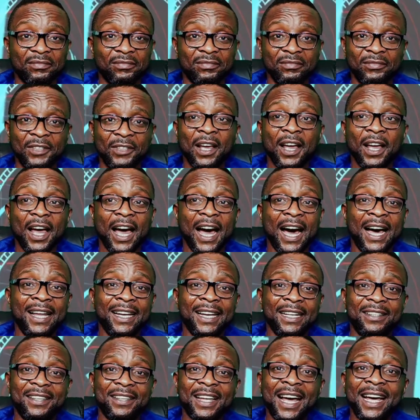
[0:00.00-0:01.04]
And they don't sadly,
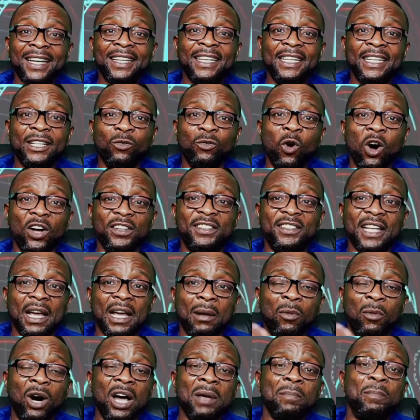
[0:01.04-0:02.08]
even, what my
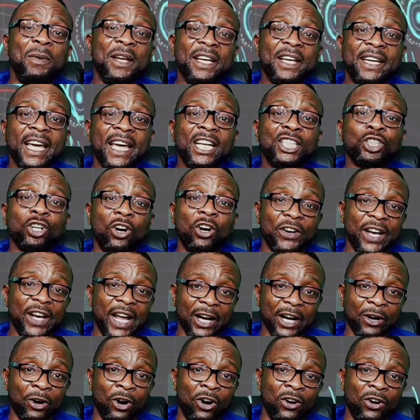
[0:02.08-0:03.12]
implication there, gone.
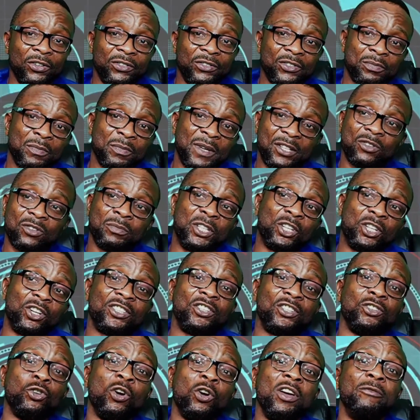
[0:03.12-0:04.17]
Majority don't even know the
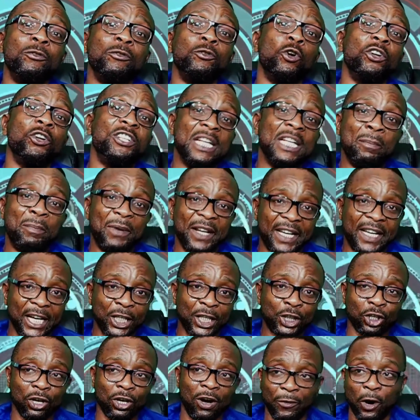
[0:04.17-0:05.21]
implication of all
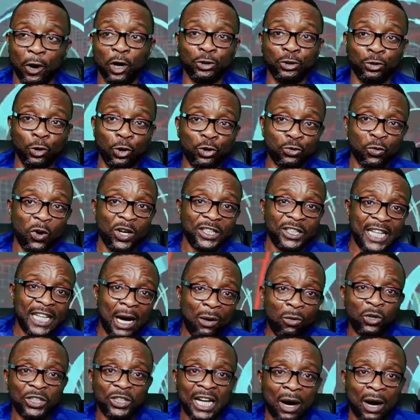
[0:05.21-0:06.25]
those one Yahoo and
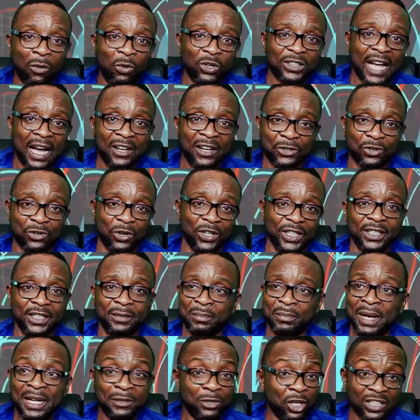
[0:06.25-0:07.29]
soy. Majority don't
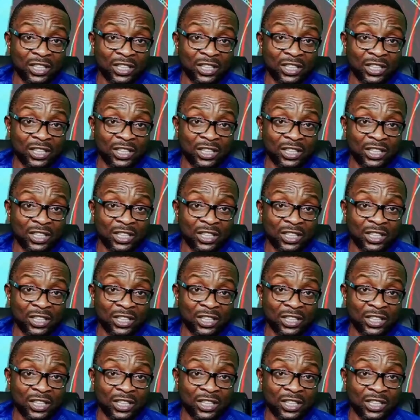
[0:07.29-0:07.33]
know.